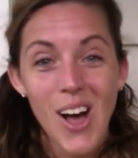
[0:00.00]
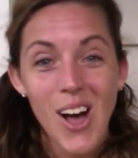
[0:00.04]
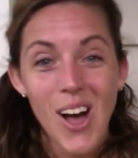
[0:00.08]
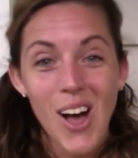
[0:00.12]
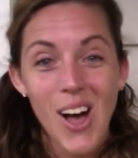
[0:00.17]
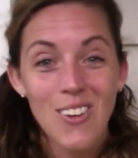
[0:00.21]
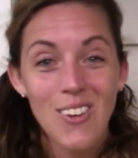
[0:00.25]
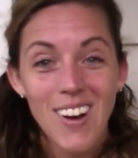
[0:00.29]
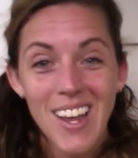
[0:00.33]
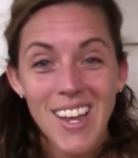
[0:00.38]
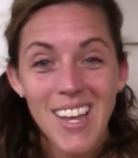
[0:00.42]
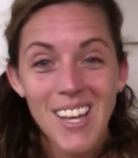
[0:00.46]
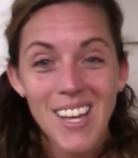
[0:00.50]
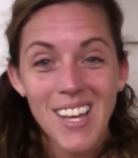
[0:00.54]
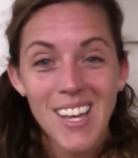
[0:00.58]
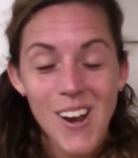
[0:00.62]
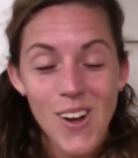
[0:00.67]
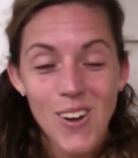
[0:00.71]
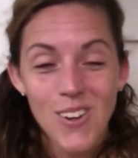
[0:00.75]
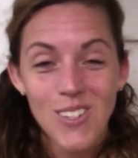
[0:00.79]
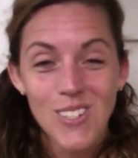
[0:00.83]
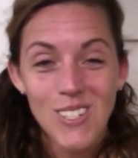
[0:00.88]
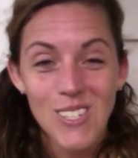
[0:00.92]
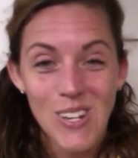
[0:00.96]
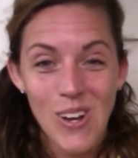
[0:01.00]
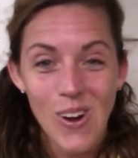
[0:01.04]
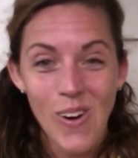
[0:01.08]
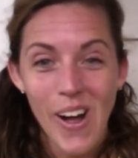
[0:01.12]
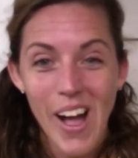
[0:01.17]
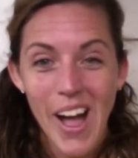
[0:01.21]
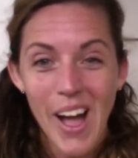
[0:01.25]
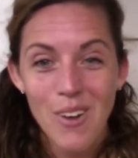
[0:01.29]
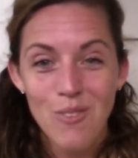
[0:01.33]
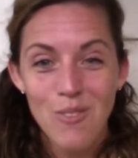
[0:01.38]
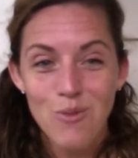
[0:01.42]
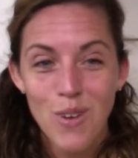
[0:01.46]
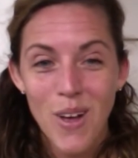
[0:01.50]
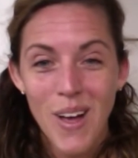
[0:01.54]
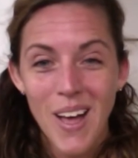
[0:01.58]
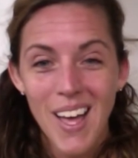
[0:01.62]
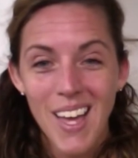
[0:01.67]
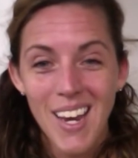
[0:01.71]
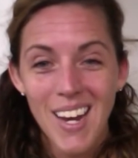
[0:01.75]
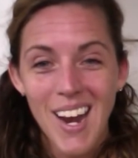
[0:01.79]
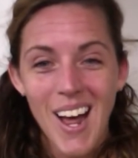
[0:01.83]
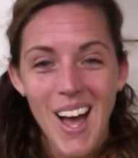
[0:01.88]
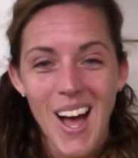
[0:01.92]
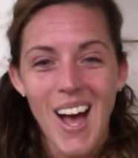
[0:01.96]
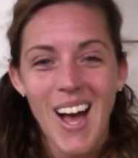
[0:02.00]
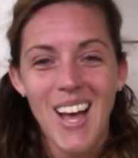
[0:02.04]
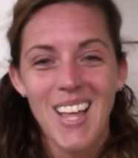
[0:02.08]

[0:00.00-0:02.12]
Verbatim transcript: All right, kiddos, go have fun.